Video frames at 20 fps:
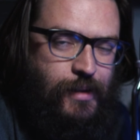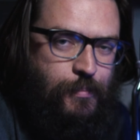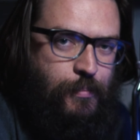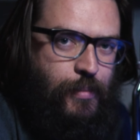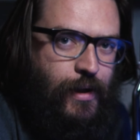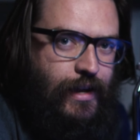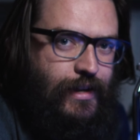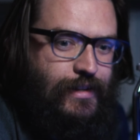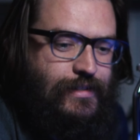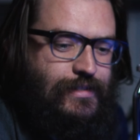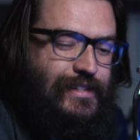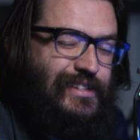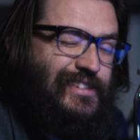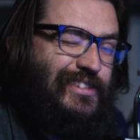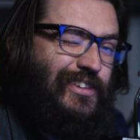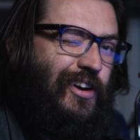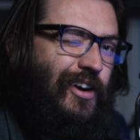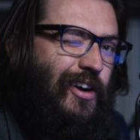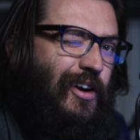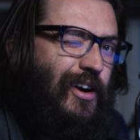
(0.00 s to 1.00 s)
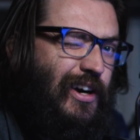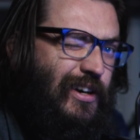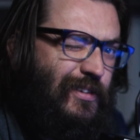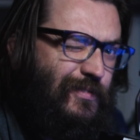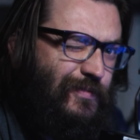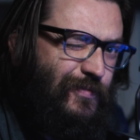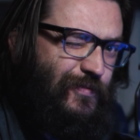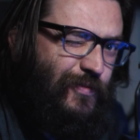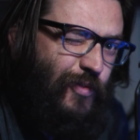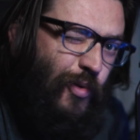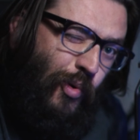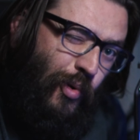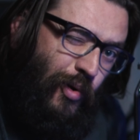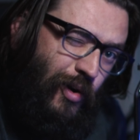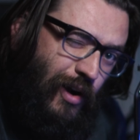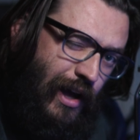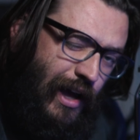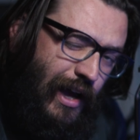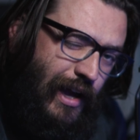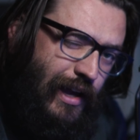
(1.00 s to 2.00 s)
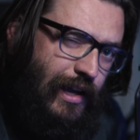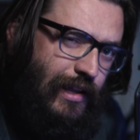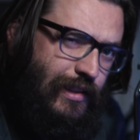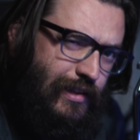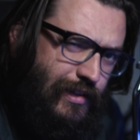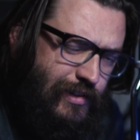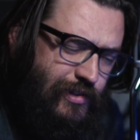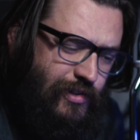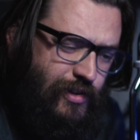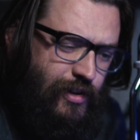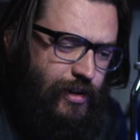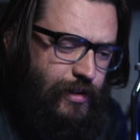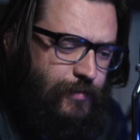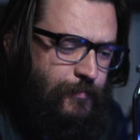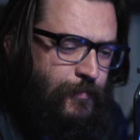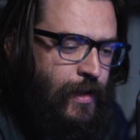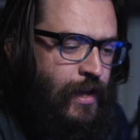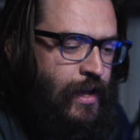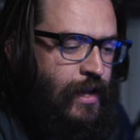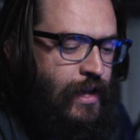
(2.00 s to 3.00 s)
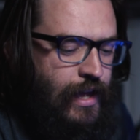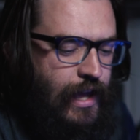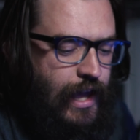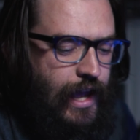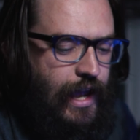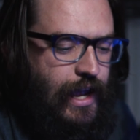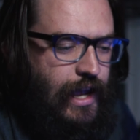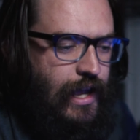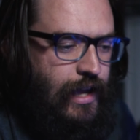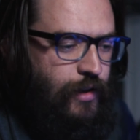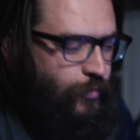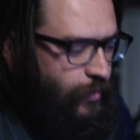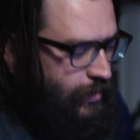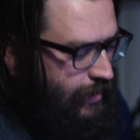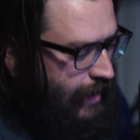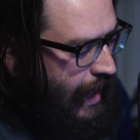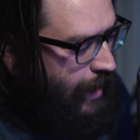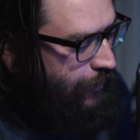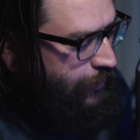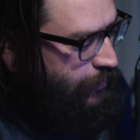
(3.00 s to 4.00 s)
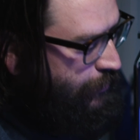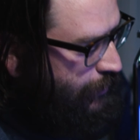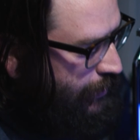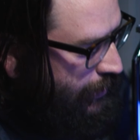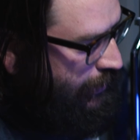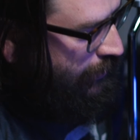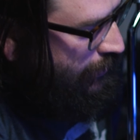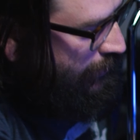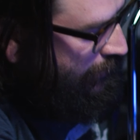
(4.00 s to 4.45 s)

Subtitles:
the Pegasus R4i, I think it's called. And what that would be